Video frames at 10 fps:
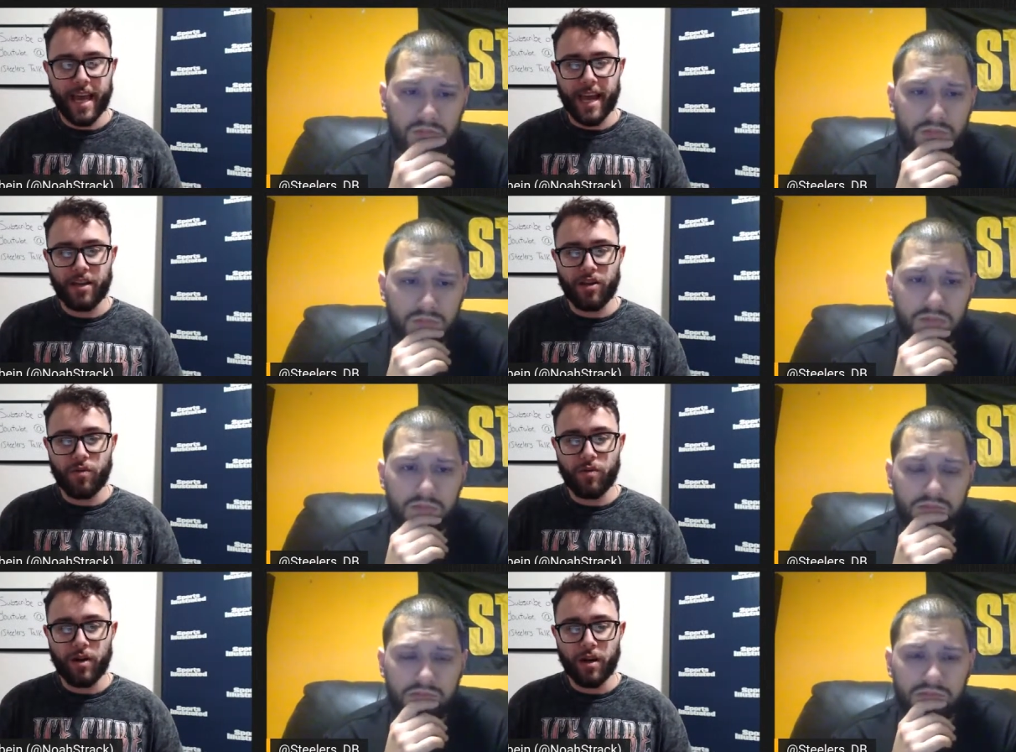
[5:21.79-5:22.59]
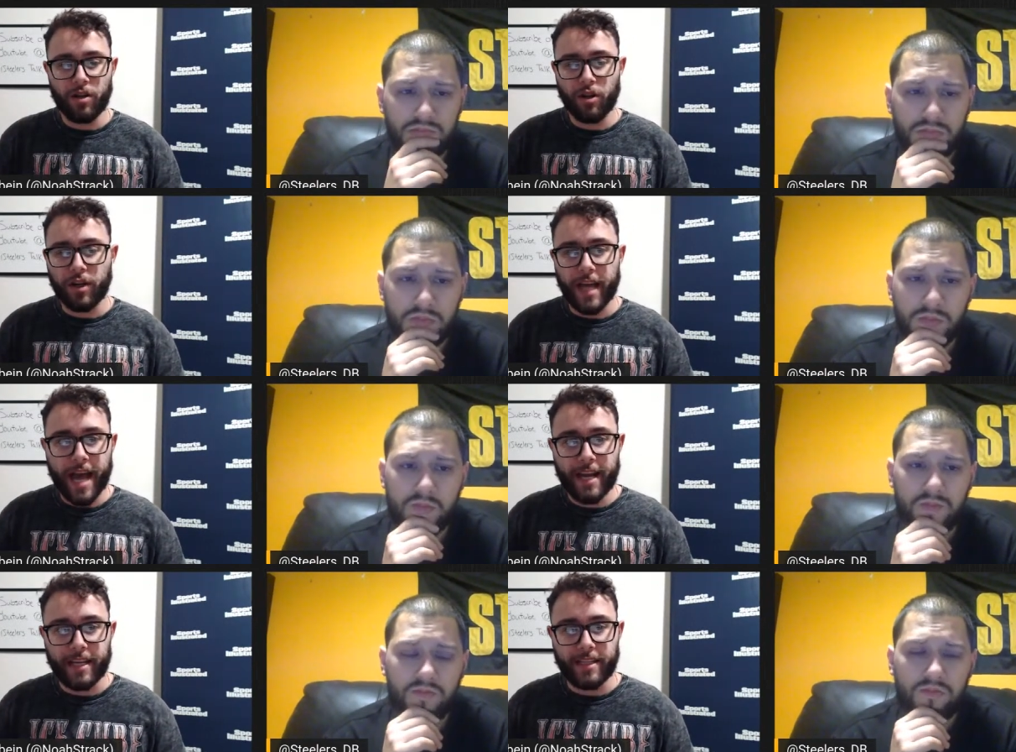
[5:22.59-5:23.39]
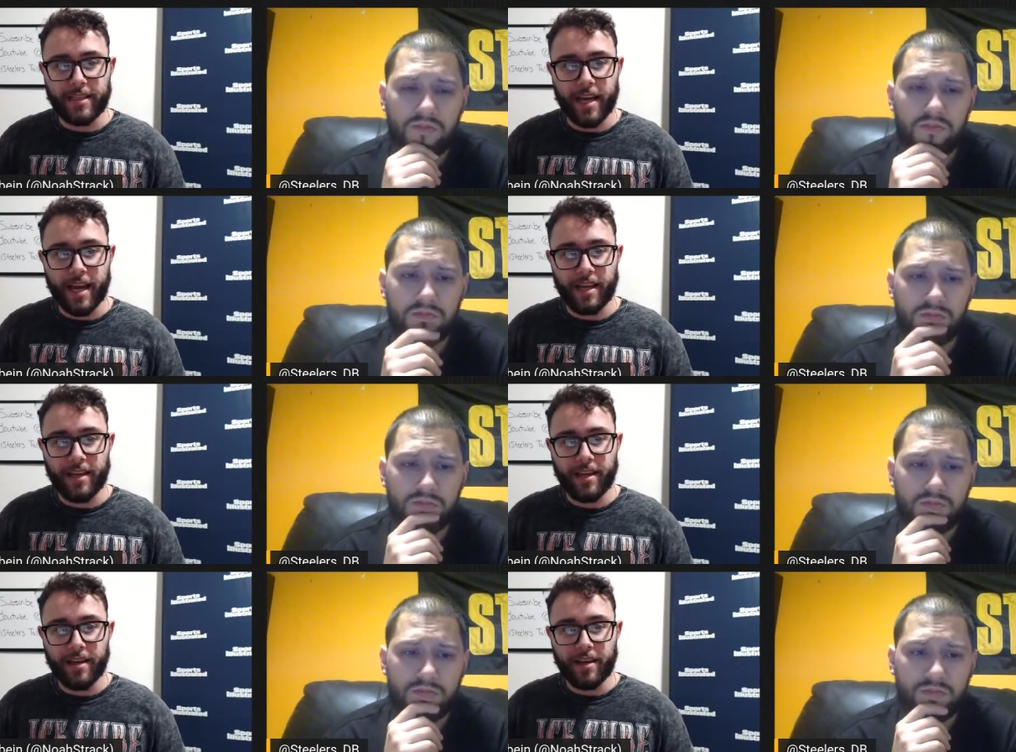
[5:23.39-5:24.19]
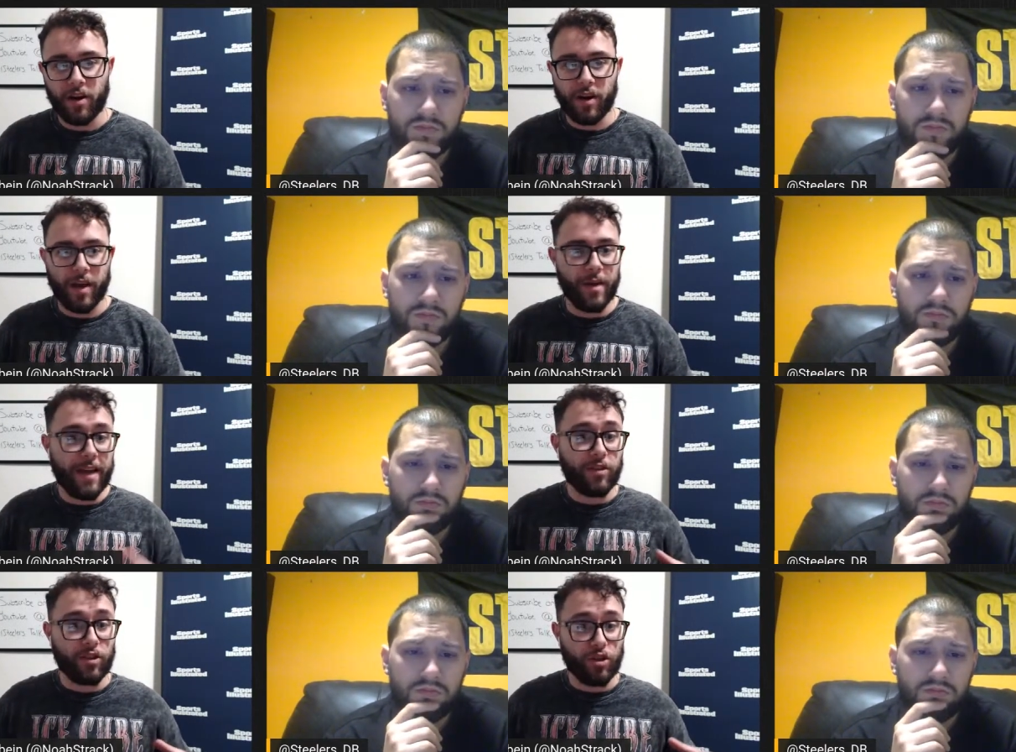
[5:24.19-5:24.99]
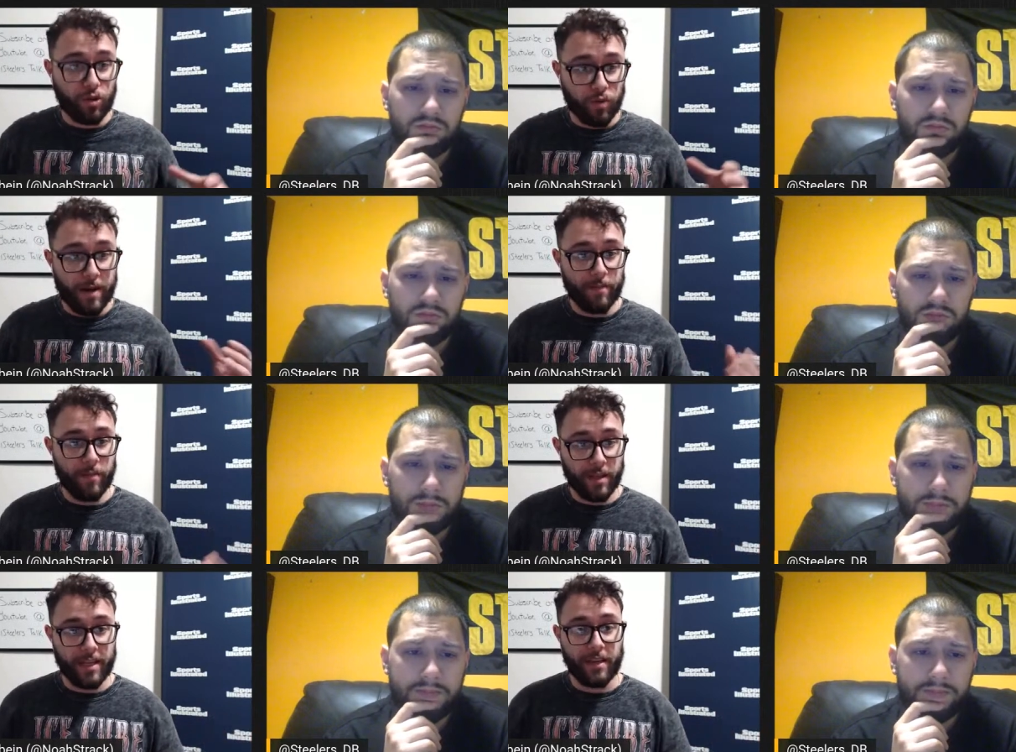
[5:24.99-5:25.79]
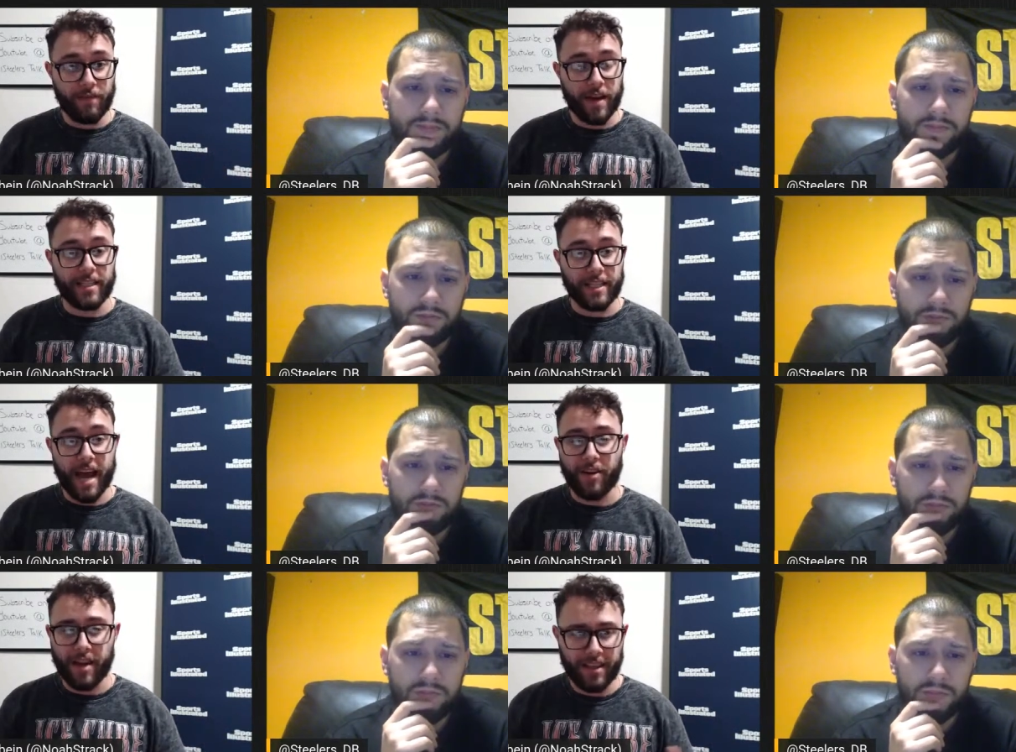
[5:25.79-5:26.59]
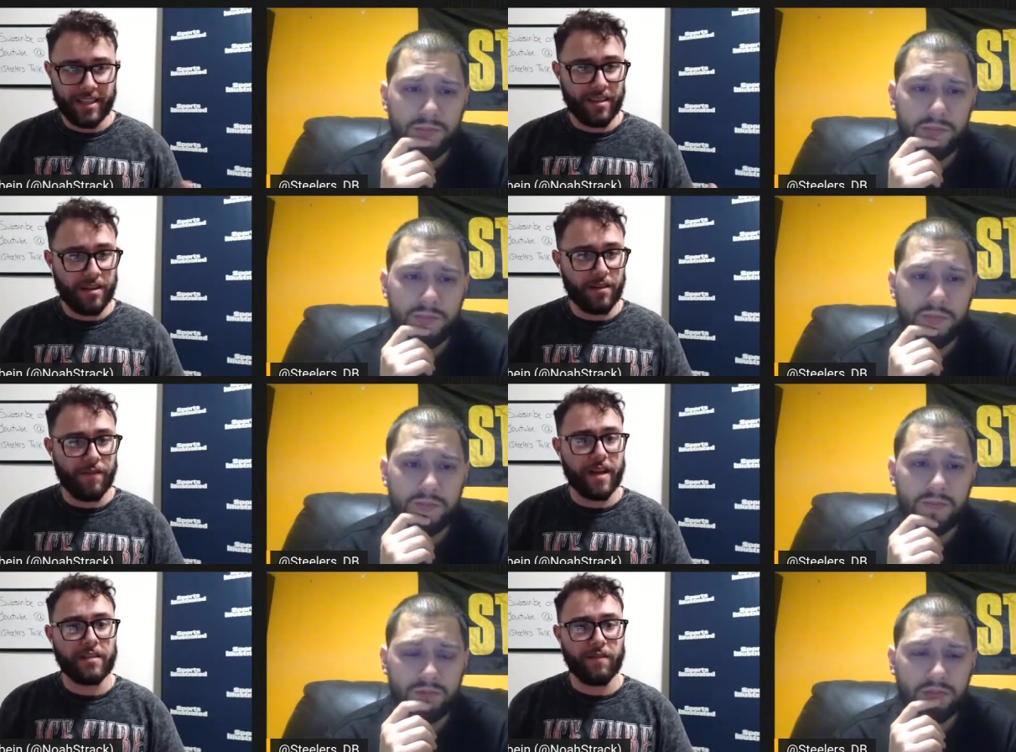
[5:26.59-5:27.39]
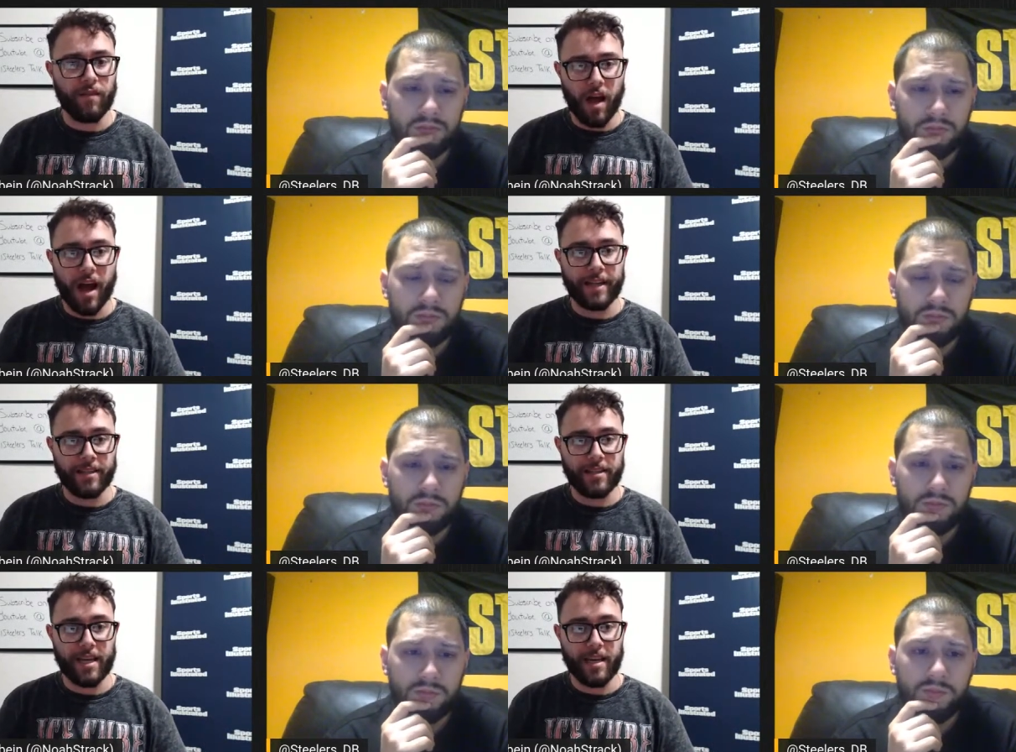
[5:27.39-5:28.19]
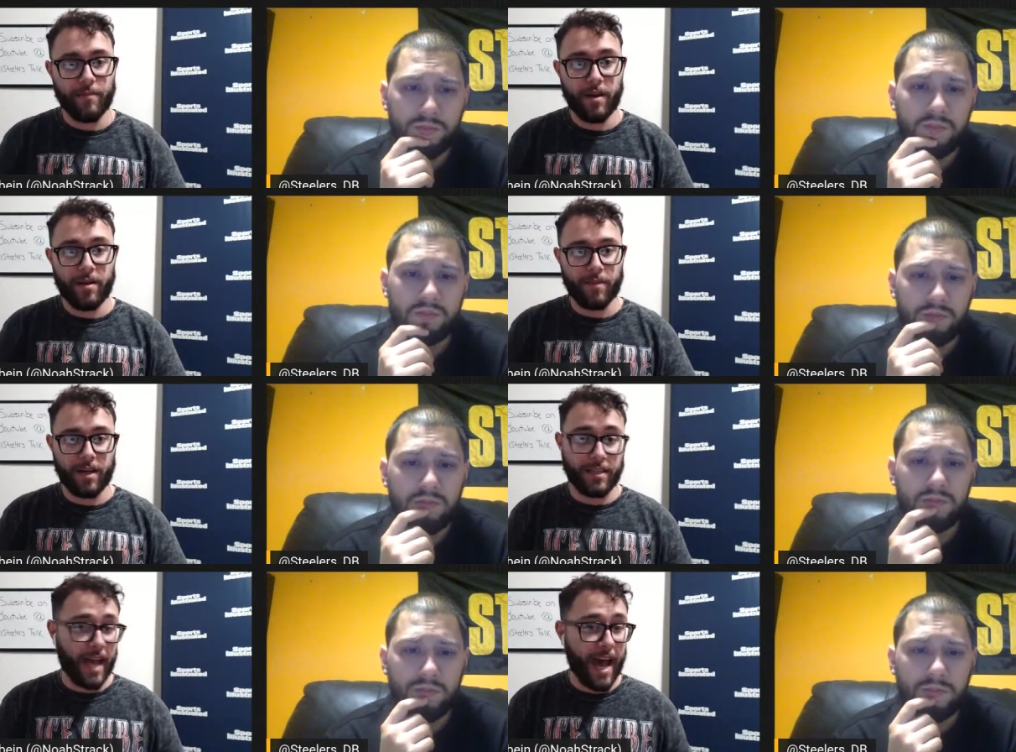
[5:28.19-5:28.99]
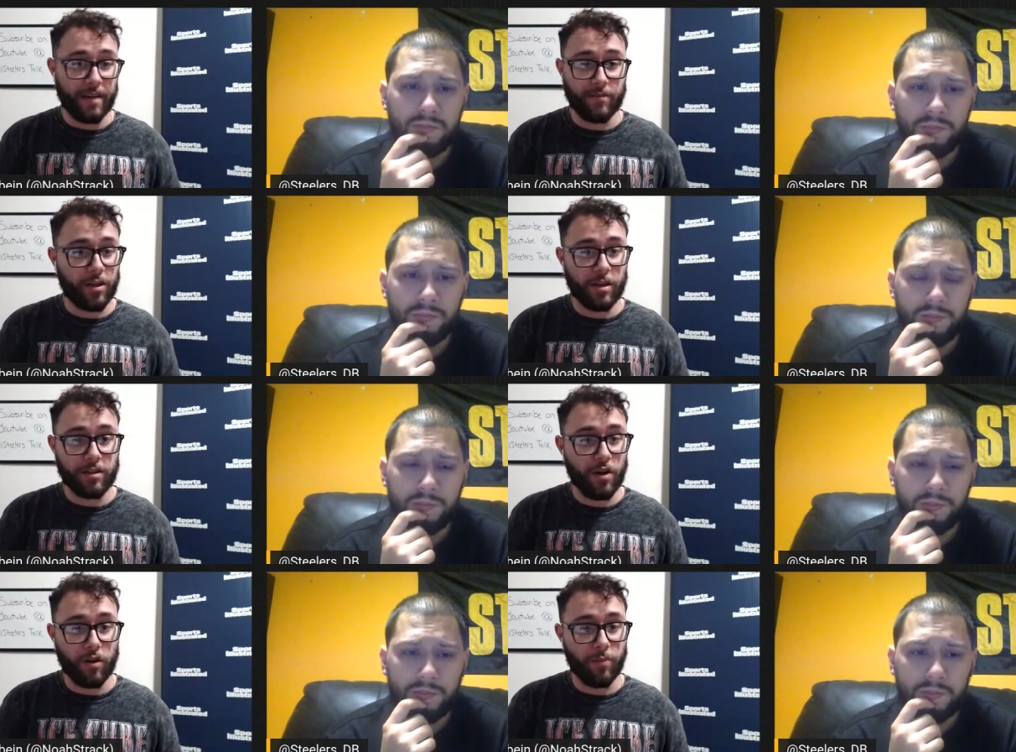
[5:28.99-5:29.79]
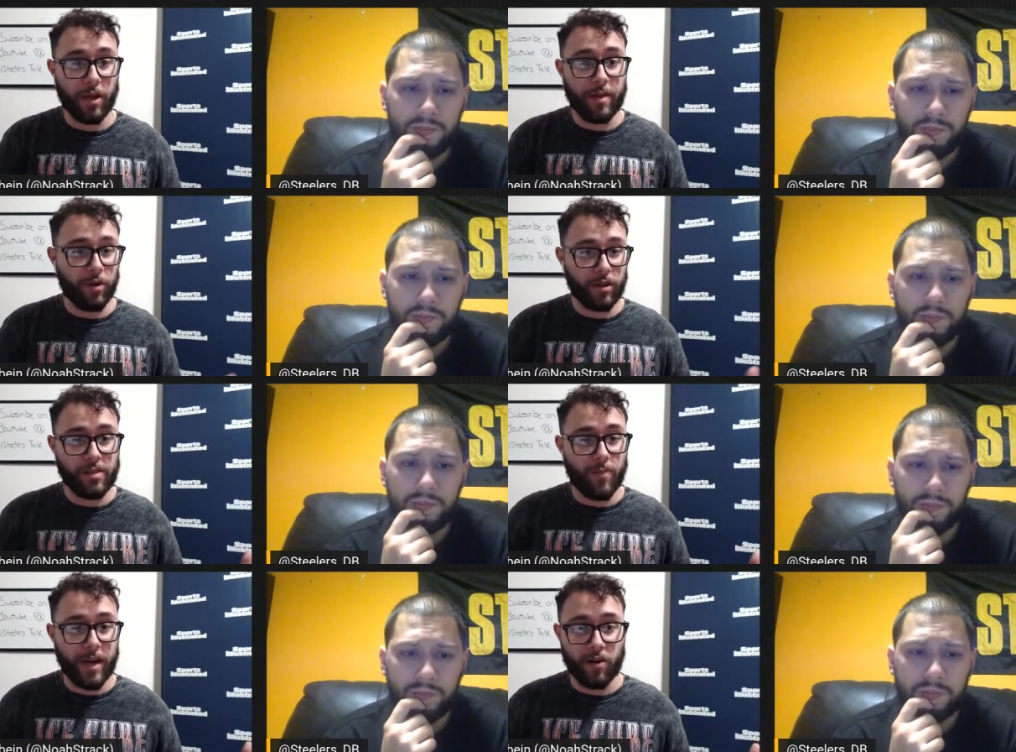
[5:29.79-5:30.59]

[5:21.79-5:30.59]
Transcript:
Speaker 1: Can you look at it and say, okay, we have to trim the defense down, at least the defensive line scheme, because Adams doesn't know the playbook. He's been